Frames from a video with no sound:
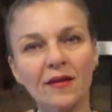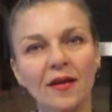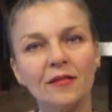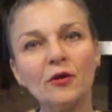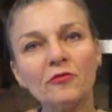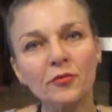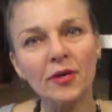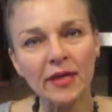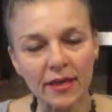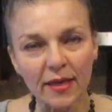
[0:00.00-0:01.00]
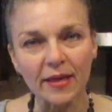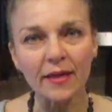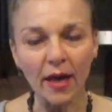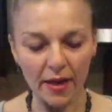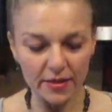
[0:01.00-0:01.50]
Hello everyone,
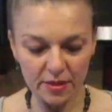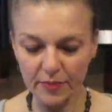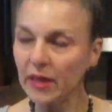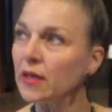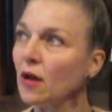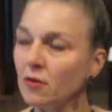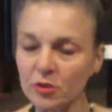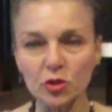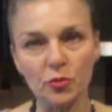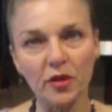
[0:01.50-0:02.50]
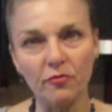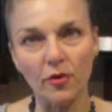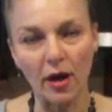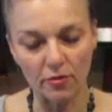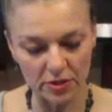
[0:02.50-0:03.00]
it has been almost
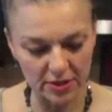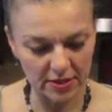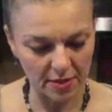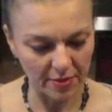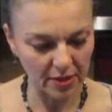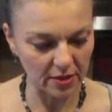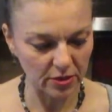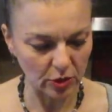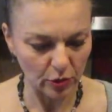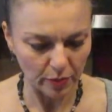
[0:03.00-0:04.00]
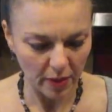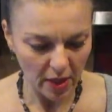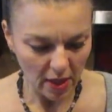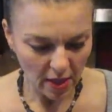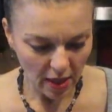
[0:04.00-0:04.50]
24 hours since I made this soap.
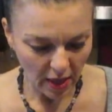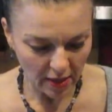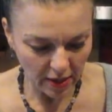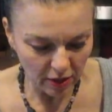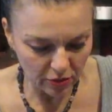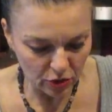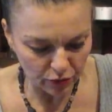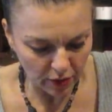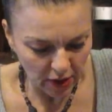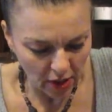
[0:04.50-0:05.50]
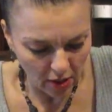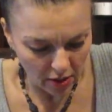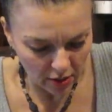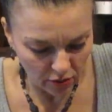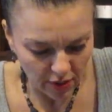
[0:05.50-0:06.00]
And I used really
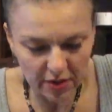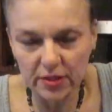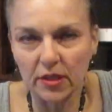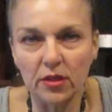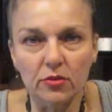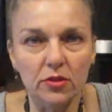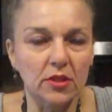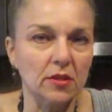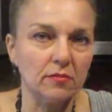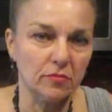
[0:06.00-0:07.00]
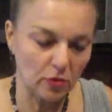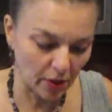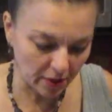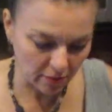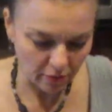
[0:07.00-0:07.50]
hard oils. I used
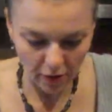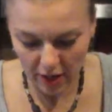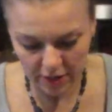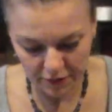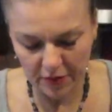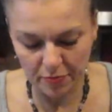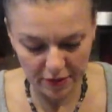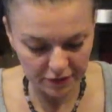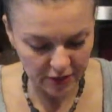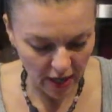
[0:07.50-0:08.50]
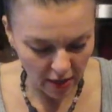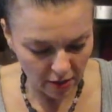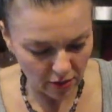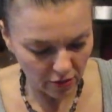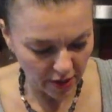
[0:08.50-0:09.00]
grass-fed beef
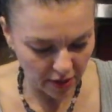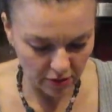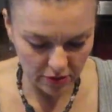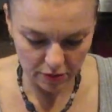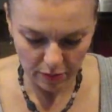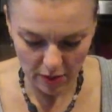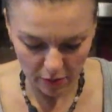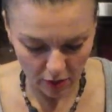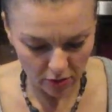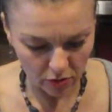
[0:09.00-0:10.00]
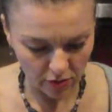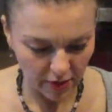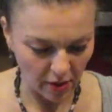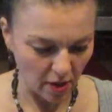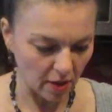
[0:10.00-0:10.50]
tallow, I used palm kernel
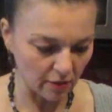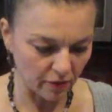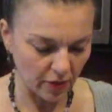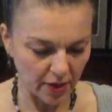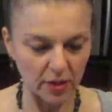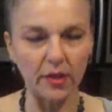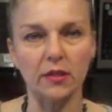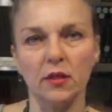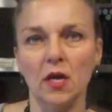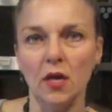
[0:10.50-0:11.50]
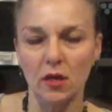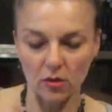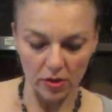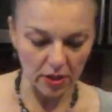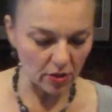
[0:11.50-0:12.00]
oil, olive oil, and
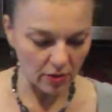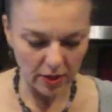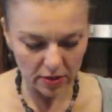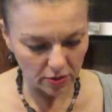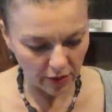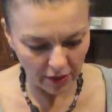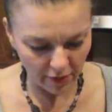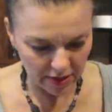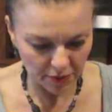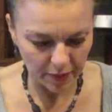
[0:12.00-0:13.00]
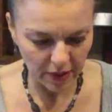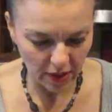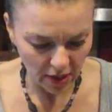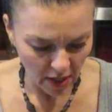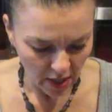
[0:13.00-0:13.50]
coconut oil. Great recipe.